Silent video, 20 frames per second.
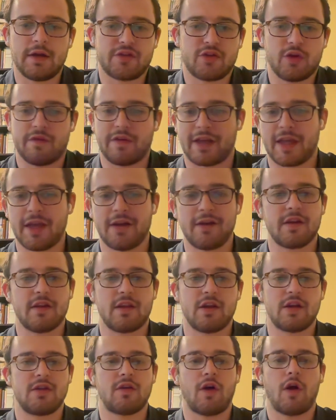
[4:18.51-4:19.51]
sort of akin to
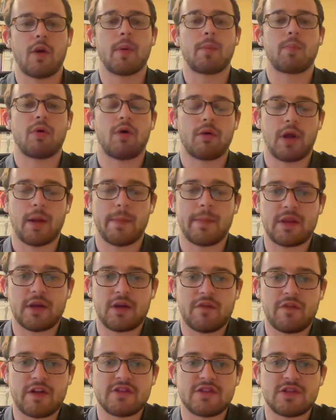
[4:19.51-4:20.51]
the DARPA program at
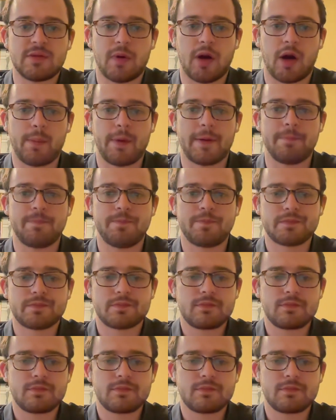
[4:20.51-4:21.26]
the Defense Department,